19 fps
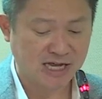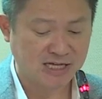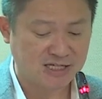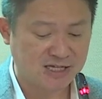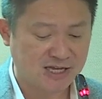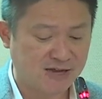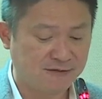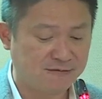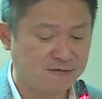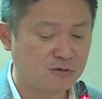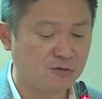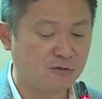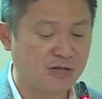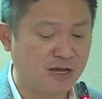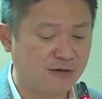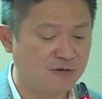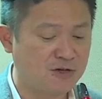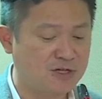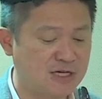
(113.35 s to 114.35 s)
SAF to
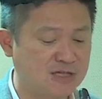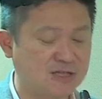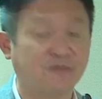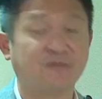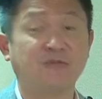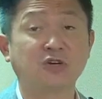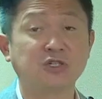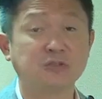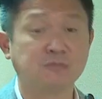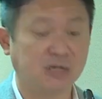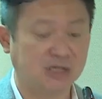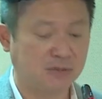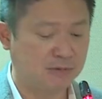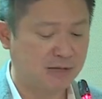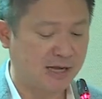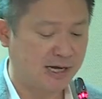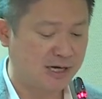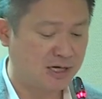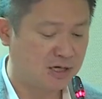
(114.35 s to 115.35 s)
leverage as a force
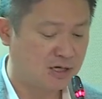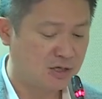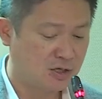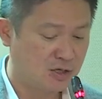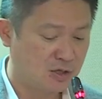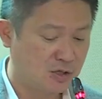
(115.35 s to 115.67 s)
multiplier